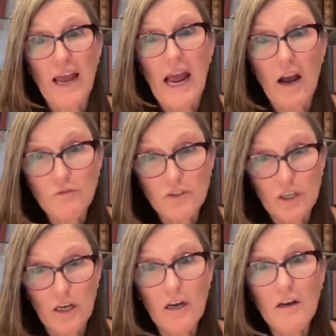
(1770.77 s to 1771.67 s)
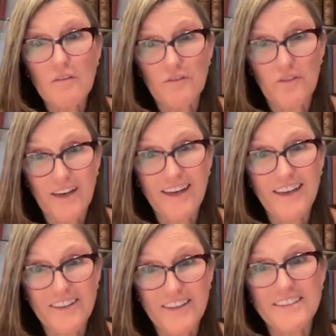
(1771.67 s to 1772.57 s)
out of
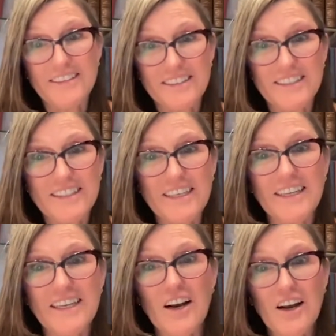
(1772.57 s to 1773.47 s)
the